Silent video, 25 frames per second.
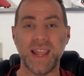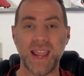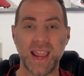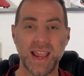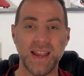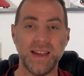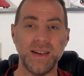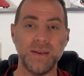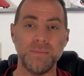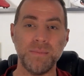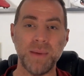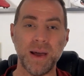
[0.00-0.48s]

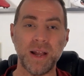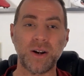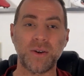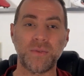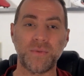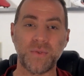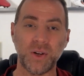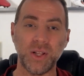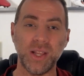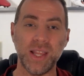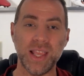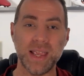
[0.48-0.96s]
end better
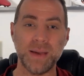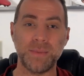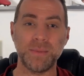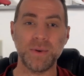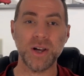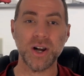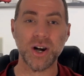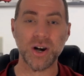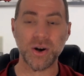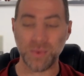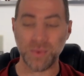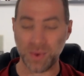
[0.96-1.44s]
for Liam
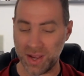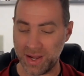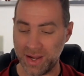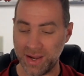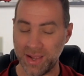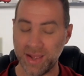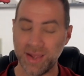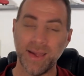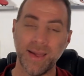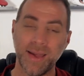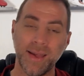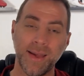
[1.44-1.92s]
Coen
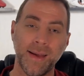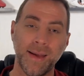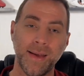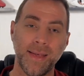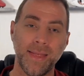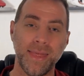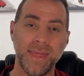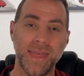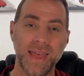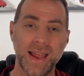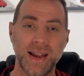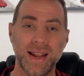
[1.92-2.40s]

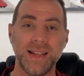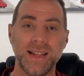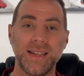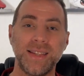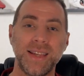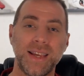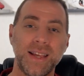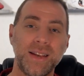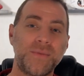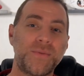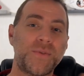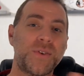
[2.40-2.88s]
than it
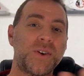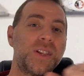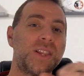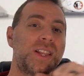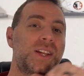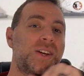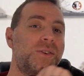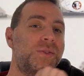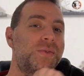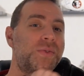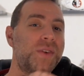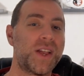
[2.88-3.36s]
did for
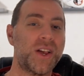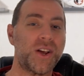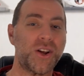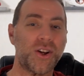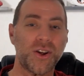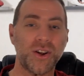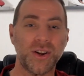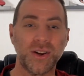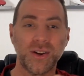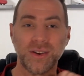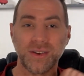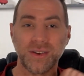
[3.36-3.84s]
Littlefinger?